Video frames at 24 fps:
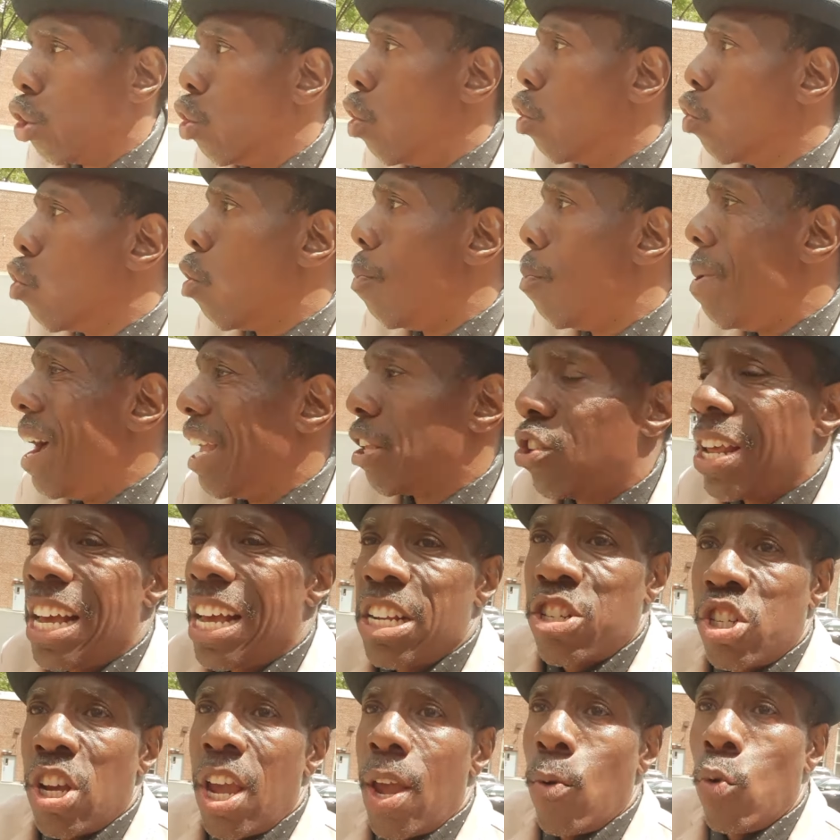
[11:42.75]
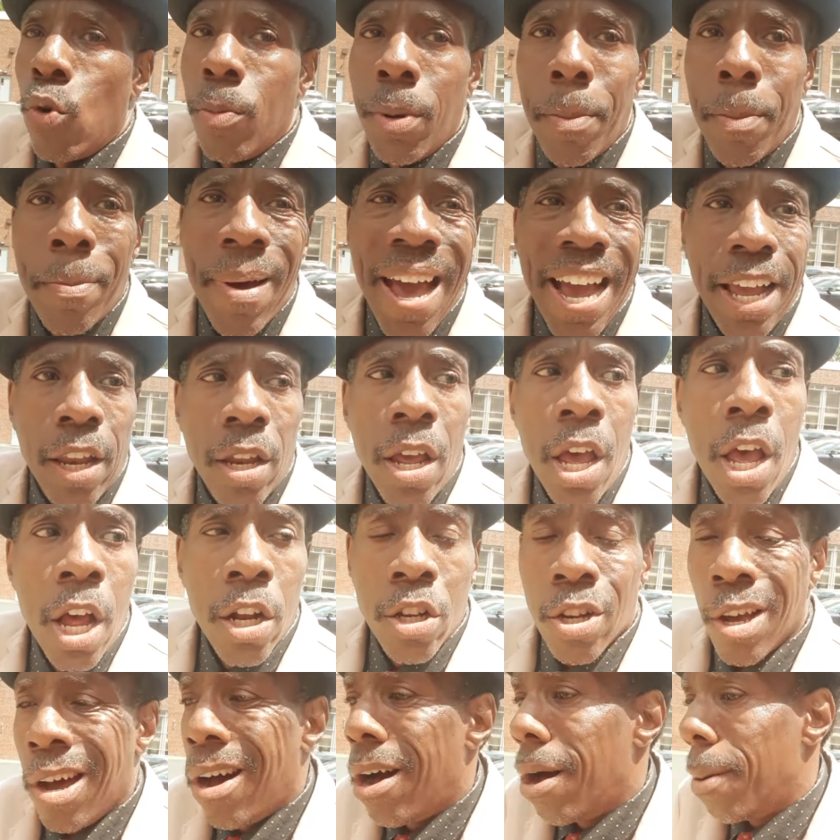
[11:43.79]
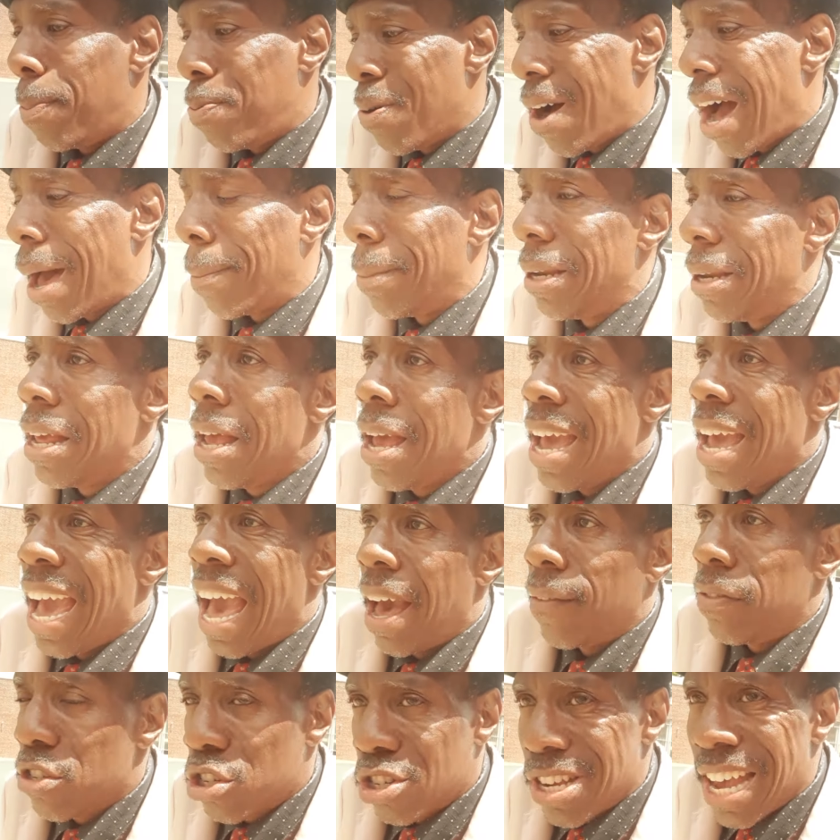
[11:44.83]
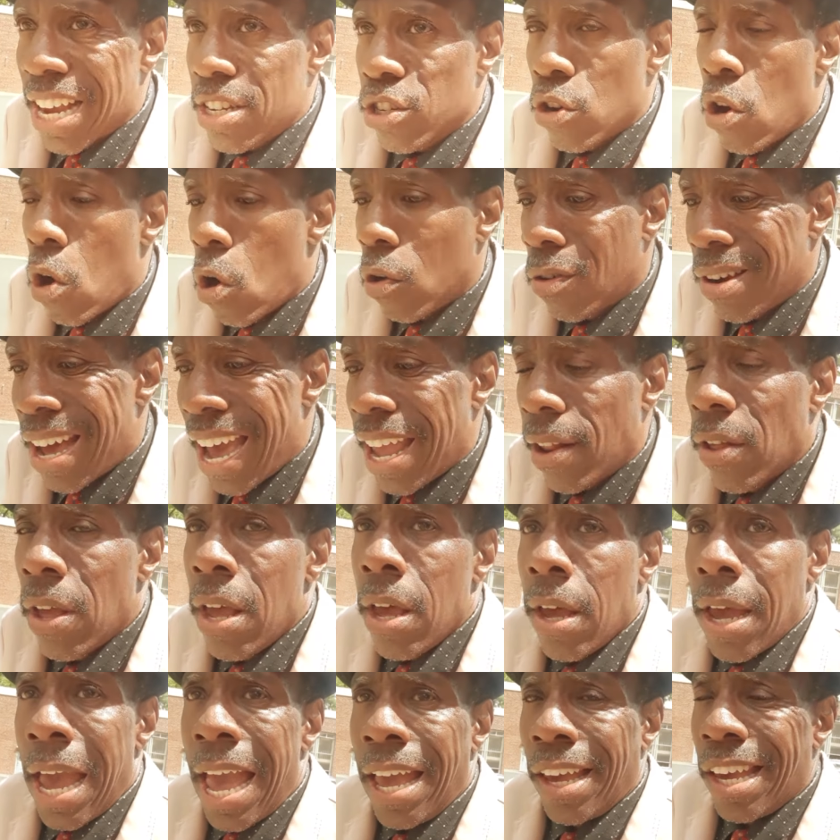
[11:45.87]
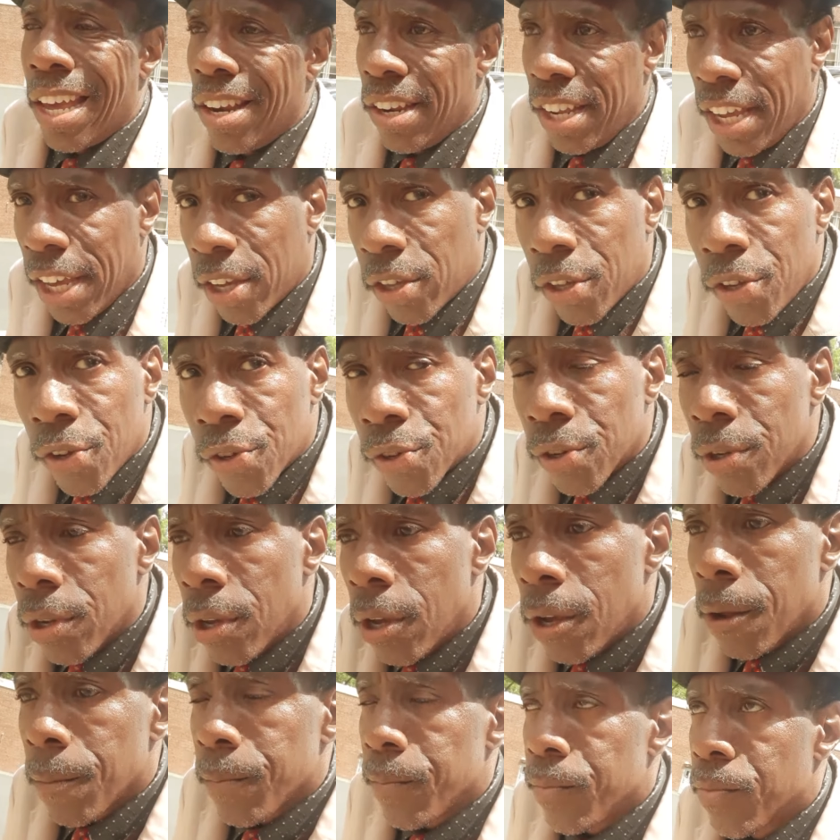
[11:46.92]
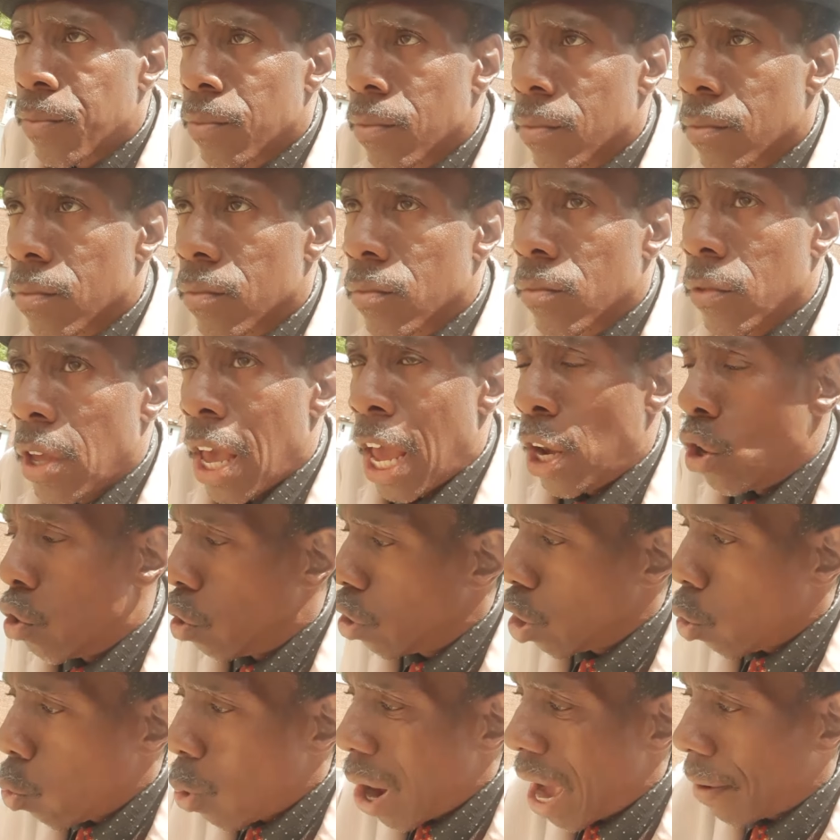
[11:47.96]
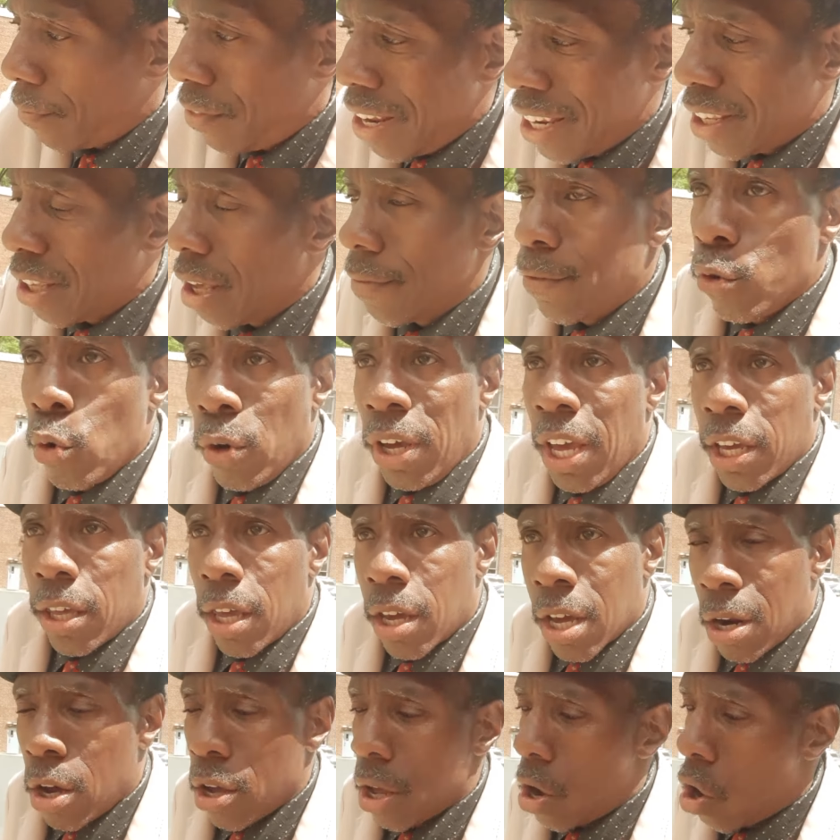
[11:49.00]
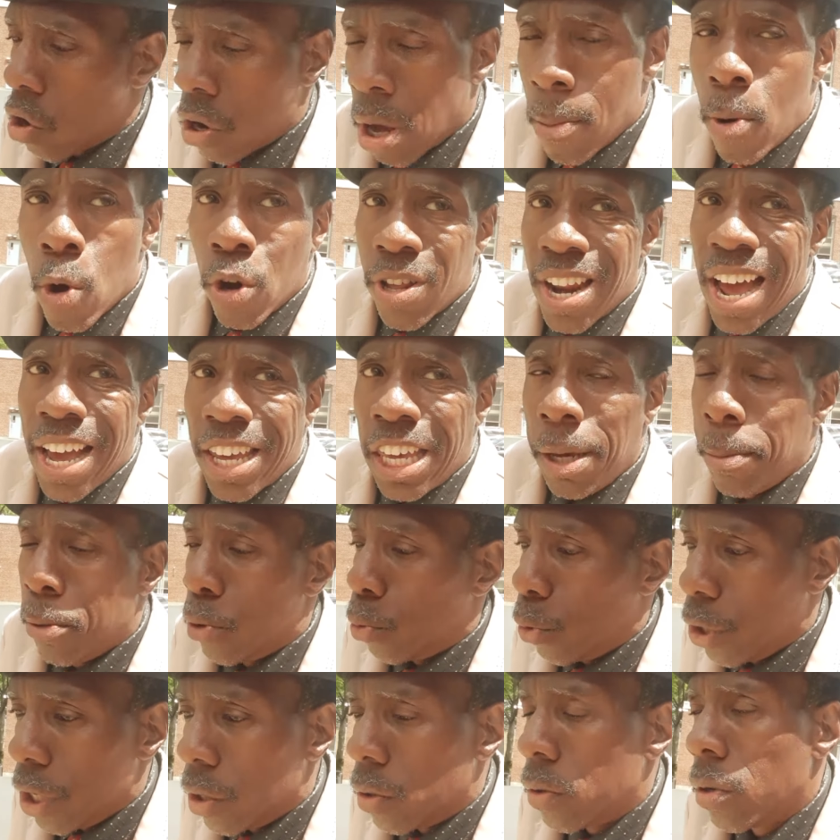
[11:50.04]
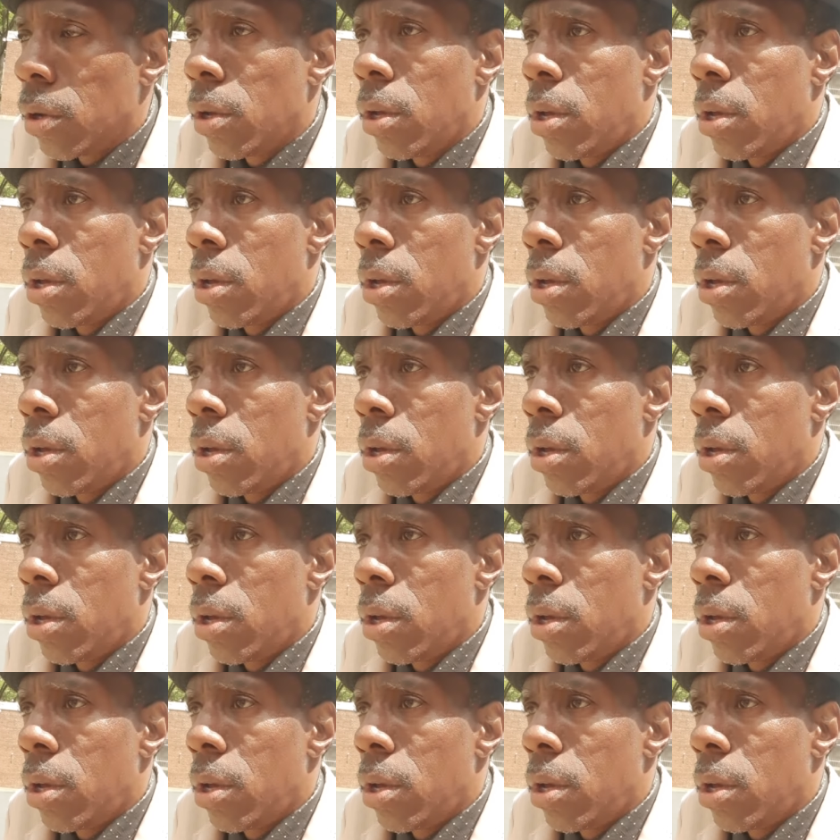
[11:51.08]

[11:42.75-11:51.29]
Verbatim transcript: You don't go back to that same woman back to her apartment having sex all night and getting hickeys. And know your wife didn't give you a hickey. Oh, come on, can I keep it real?